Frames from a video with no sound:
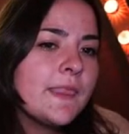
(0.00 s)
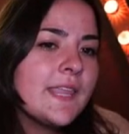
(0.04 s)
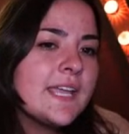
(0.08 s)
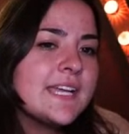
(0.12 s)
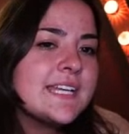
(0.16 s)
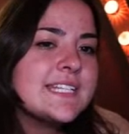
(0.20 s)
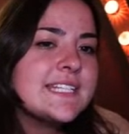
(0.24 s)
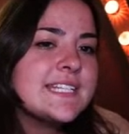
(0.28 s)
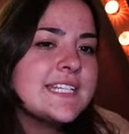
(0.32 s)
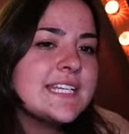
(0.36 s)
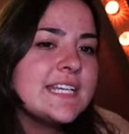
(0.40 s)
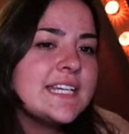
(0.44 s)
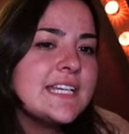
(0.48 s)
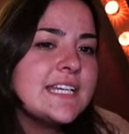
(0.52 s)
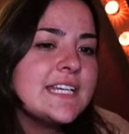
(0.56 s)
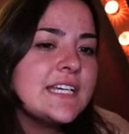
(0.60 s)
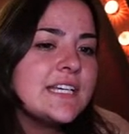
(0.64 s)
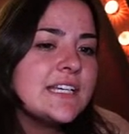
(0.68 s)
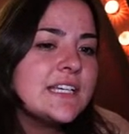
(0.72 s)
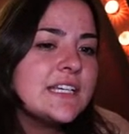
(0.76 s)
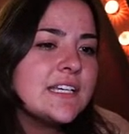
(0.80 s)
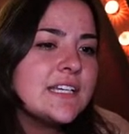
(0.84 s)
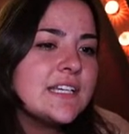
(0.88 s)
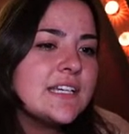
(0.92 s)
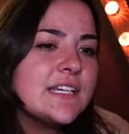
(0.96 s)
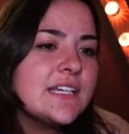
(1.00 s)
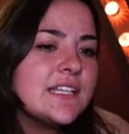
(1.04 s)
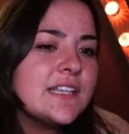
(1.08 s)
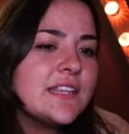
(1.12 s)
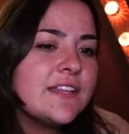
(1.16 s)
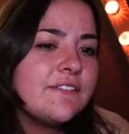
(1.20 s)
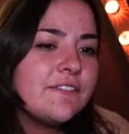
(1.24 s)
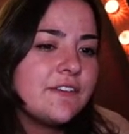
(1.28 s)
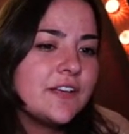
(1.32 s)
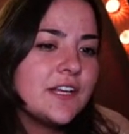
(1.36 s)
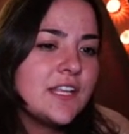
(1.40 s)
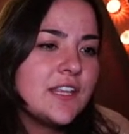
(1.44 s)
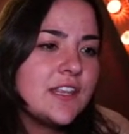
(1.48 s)
See, the
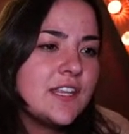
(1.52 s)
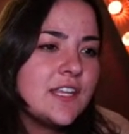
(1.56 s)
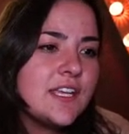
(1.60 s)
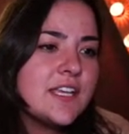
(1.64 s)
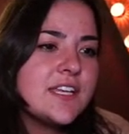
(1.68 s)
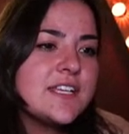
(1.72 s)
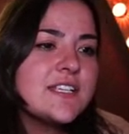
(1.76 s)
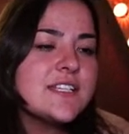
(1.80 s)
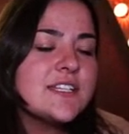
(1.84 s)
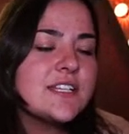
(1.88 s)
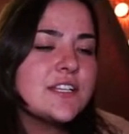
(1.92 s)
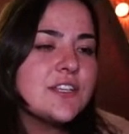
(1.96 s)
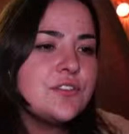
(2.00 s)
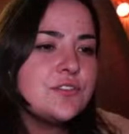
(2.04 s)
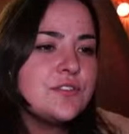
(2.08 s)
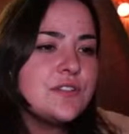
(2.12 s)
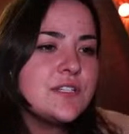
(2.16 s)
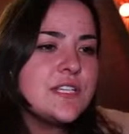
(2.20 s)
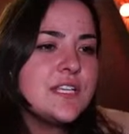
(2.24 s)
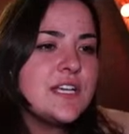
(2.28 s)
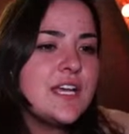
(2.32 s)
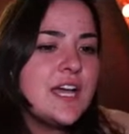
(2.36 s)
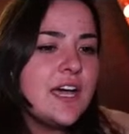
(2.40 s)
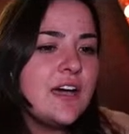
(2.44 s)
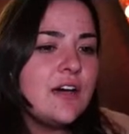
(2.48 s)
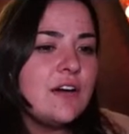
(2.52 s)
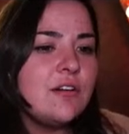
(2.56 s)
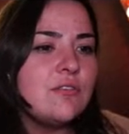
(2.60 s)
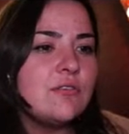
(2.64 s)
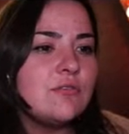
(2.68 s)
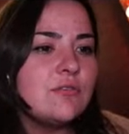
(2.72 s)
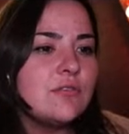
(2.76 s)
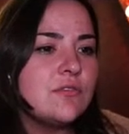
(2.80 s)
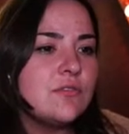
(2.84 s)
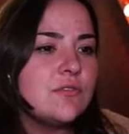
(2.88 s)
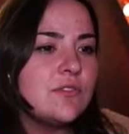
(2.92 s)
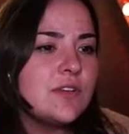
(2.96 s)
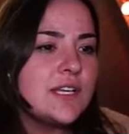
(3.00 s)
funny thing is, you see how
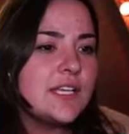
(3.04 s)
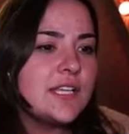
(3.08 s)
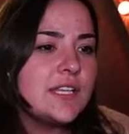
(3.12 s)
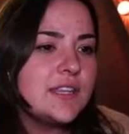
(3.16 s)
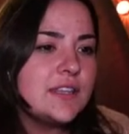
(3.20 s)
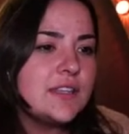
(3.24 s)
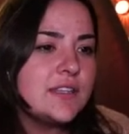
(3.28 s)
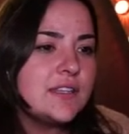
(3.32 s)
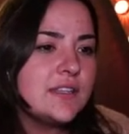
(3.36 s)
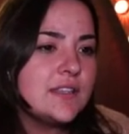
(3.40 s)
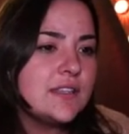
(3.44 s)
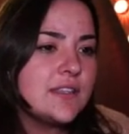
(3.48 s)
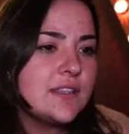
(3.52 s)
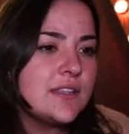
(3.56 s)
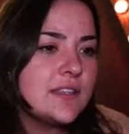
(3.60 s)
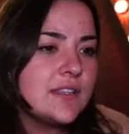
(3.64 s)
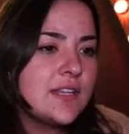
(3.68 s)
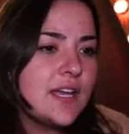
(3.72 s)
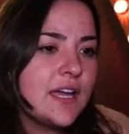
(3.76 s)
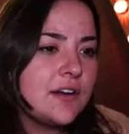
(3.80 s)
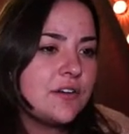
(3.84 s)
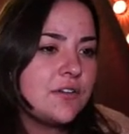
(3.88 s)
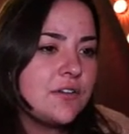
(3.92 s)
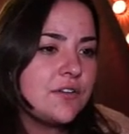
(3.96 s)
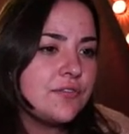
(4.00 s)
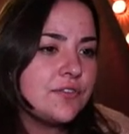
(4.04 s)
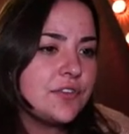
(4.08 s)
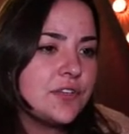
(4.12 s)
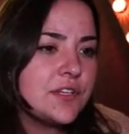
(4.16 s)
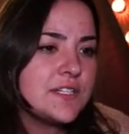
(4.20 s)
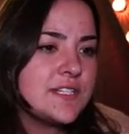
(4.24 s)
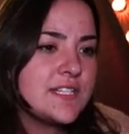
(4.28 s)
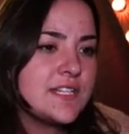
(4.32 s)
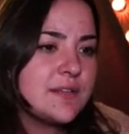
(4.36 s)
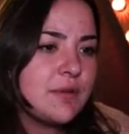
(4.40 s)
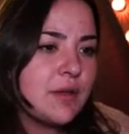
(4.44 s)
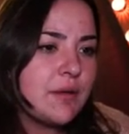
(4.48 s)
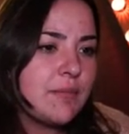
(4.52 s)
I don't know if you can
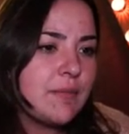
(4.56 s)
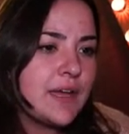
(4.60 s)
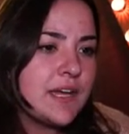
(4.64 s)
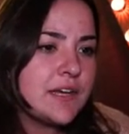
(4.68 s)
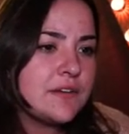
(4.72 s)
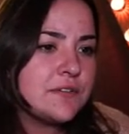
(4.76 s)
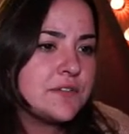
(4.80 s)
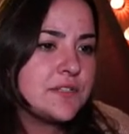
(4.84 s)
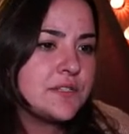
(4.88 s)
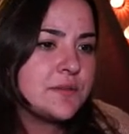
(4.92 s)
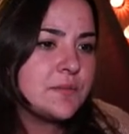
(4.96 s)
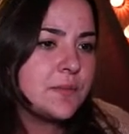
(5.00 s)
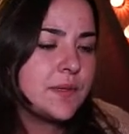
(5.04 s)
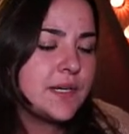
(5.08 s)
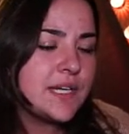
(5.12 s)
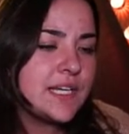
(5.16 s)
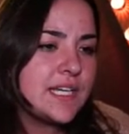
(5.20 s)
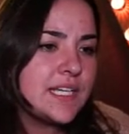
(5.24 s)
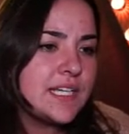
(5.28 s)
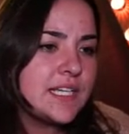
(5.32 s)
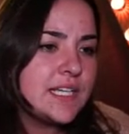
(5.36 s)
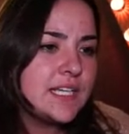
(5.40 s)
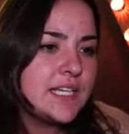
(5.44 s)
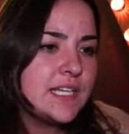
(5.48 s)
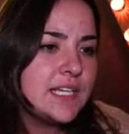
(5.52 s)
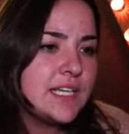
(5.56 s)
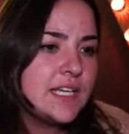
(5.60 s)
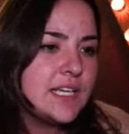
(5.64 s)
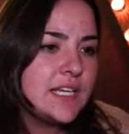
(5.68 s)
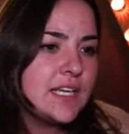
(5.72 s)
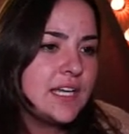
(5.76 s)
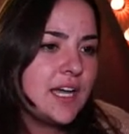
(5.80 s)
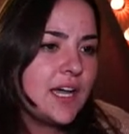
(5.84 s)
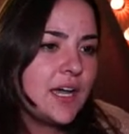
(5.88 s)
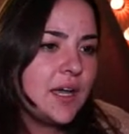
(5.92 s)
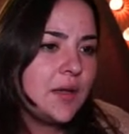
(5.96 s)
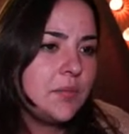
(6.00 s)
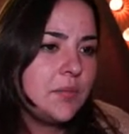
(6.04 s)
see my mouse, but
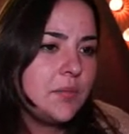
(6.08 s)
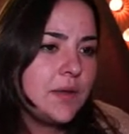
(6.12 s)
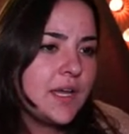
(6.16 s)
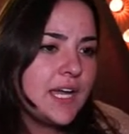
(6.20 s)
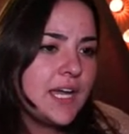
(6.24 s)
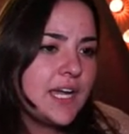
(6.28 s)
up